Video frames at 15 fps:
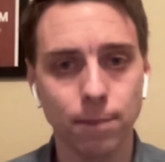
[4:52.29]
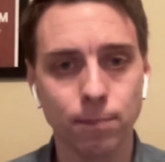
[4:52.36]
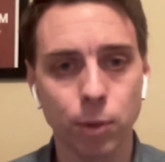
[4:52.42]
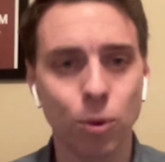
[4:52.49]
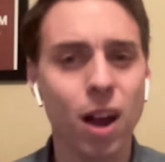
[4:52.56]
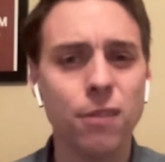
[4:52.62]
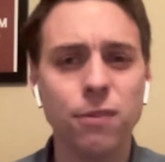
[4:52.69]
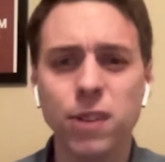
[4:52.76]

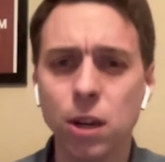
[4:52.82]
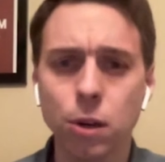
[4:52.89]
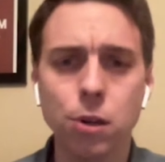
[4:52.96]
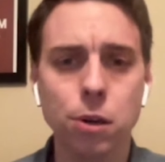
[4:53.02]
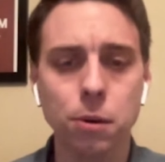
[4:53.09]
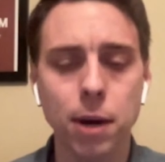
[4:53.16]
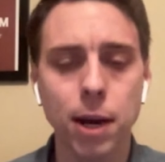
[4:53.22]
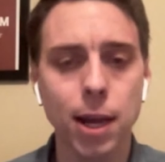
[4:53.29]
Rafael
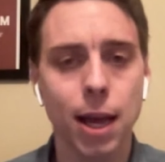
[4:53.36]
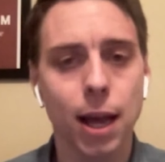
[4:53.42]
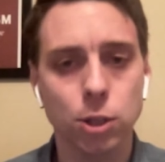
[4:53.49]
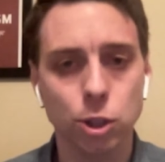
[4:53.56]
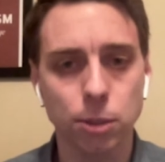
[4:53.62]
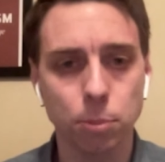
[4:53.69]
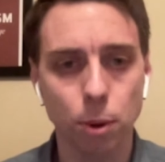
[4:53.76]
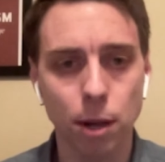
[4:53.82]
Correa
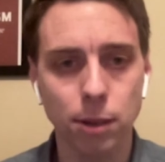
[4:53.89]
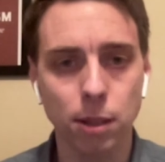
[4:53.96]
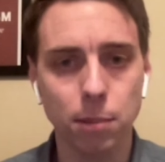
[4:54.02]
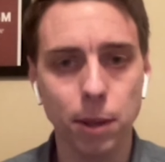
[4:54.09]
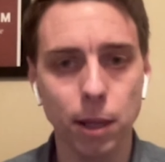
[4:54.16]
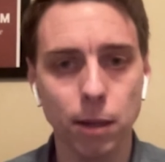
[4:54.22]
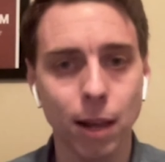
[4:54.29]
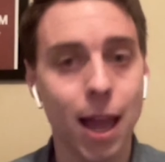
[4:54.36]
actually brought them
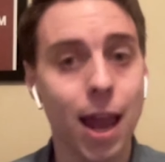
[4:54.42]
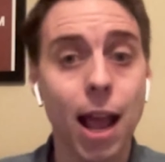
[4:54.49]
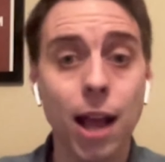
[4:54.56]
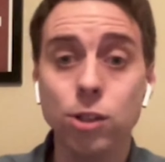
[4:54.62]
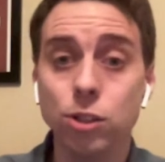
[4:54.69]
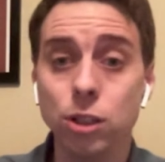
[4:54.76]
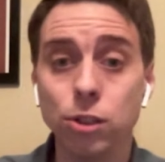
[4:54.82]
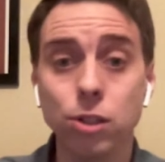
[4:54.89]
in. And
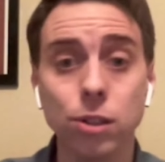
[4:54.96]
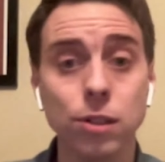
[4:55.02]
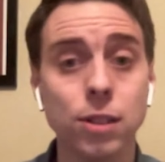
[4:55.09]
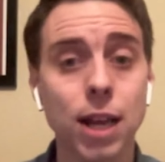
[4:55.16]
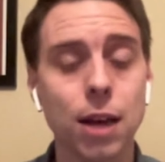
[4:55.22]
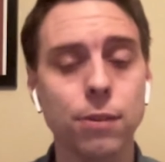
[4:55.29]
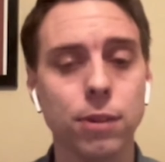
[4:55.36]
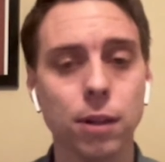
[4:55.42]
actually, it turns
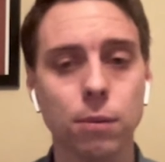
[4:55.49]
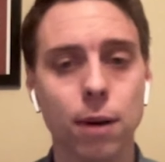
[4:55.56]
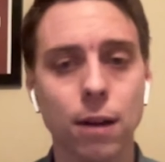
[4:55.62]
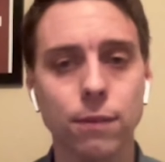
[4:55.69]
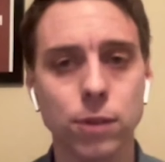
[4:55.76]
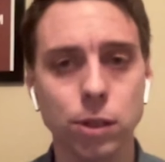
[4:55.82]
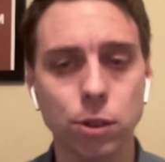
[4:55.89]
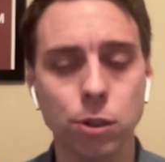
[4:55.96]
out that
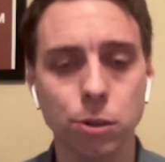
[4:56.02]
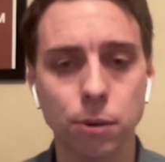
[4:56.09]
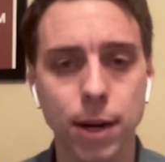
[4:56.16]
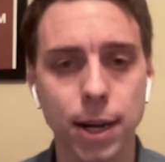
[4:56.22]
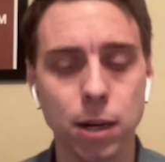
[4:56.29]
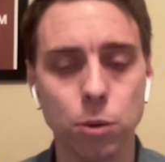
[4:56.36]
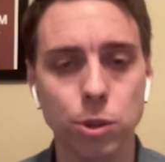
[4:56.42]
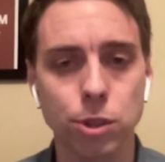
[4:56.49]
Rafael
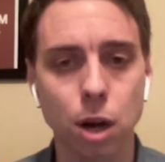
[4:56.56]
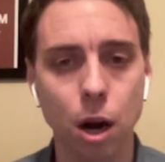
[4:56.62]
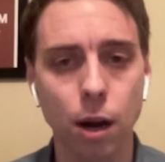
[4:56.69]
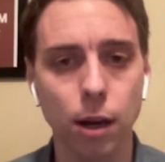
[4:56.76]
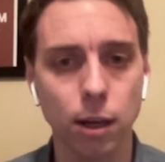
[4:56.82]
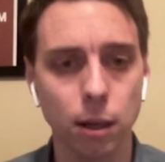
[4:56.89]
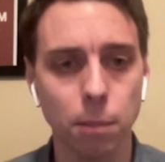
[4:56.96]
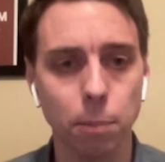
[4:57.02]
Correa was
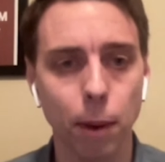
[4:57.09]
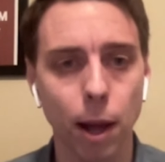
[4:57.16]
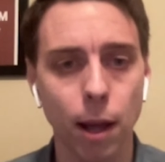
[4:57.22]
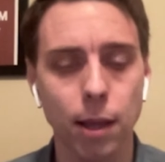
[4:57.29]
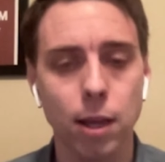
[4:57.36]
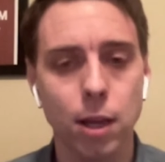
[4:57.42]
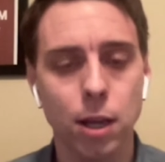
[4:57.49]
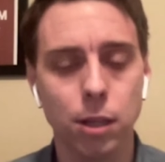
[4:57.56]
targeted
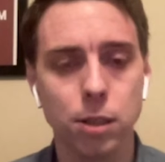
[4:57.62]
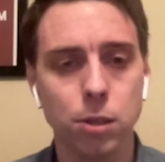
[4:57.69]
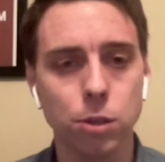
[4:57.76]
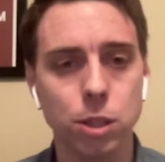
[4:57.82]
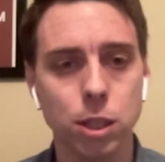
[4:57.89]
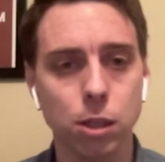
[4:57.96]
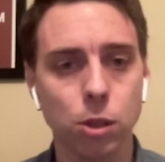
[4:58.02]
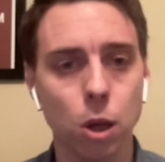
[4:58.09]
by
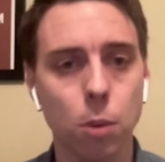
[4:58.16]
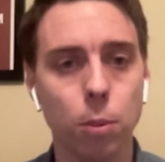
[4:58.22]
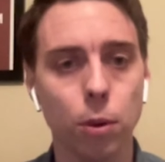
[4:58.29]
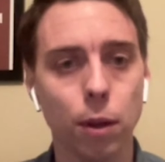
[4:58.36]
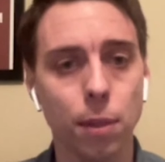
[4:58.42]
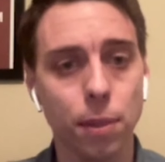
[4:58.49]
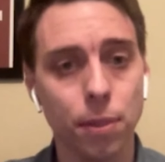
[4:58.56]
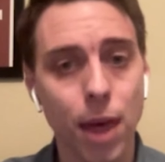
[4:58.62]
UC
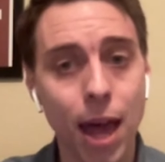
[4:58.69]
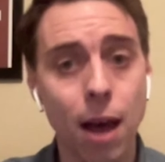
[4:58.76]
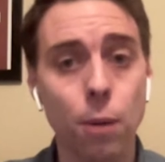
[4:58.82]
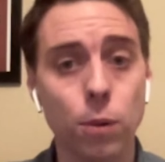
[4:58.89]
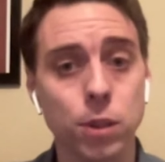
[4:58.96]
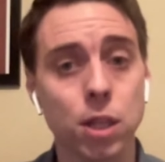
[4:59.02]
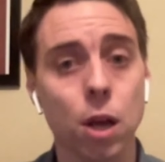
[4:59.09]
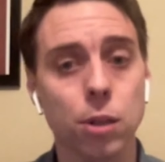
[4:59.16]
Global, and that
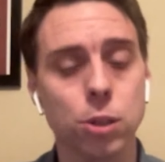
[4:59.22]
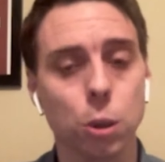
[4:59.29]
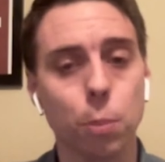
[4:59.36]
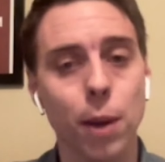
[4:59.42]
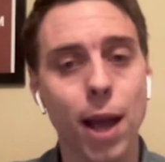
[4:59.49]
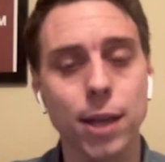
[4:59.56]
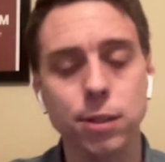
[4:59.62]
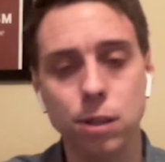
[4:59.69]
was also
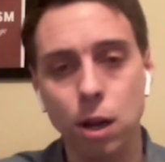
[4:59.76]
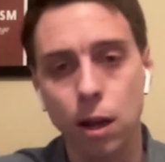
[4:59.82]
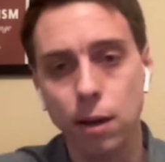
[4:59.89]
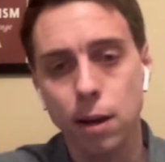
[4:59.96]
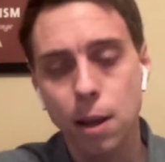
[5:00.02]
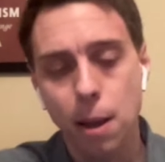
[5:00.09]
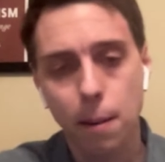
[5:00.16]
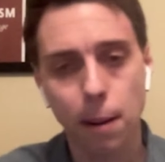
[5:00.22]
passed on
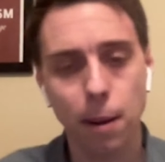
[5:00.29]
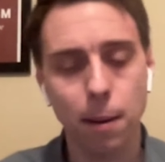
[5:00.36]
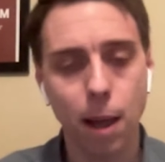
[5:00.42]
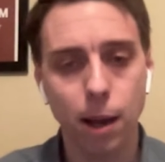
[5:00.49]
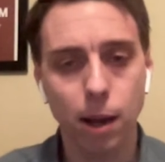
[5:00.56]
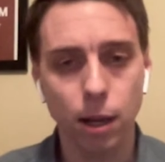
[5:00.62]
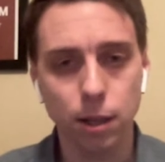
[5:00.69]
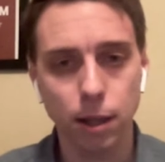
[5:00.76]
and,
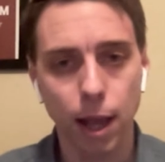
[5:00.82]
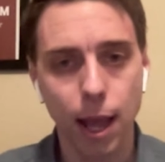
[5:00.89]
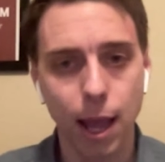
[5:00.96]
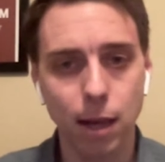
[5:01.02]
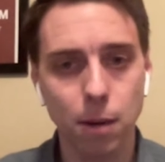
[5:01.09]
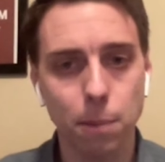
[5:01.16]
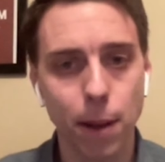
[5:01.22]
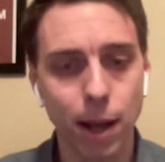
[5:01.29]
and uh,
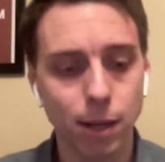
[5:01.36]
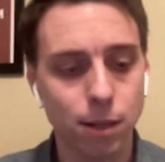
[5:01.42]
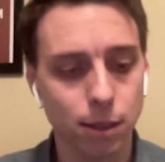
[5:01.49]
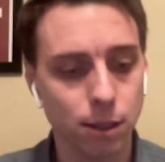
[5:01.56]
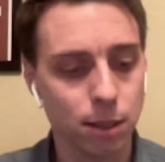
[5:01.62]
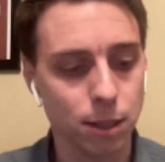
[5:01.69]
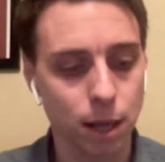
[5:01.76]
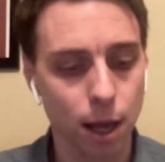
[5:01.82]
handed back to
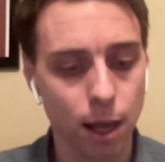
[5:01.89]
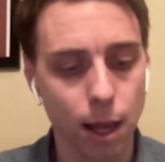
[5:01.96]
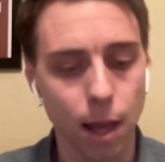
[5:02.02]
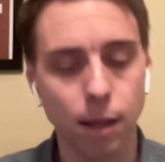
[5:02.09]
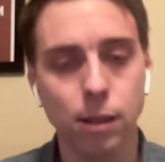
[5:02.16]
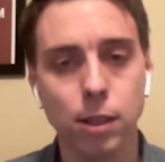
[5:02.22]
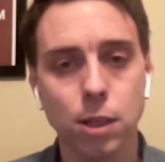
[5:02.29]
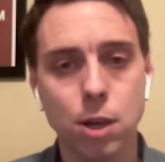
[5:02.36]
the CIA.
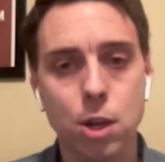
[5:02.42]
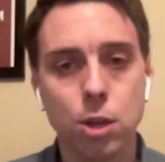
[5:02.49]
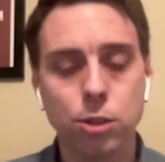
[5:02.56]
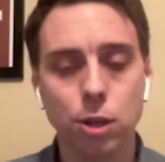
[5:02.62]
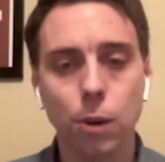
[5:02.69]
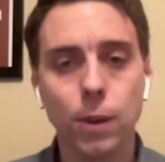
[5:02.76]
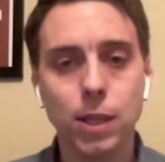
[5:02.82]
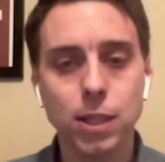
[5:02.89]

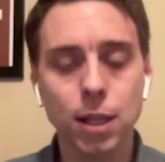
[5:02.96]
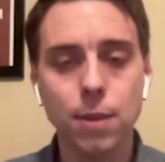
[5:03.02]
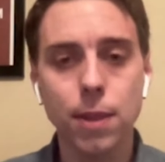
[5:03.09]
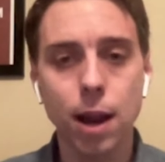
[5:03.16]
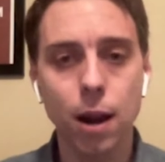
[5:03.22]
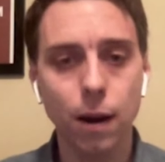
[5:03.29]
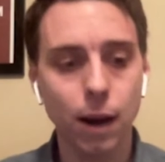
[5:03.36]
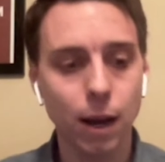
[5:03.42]
So he's in there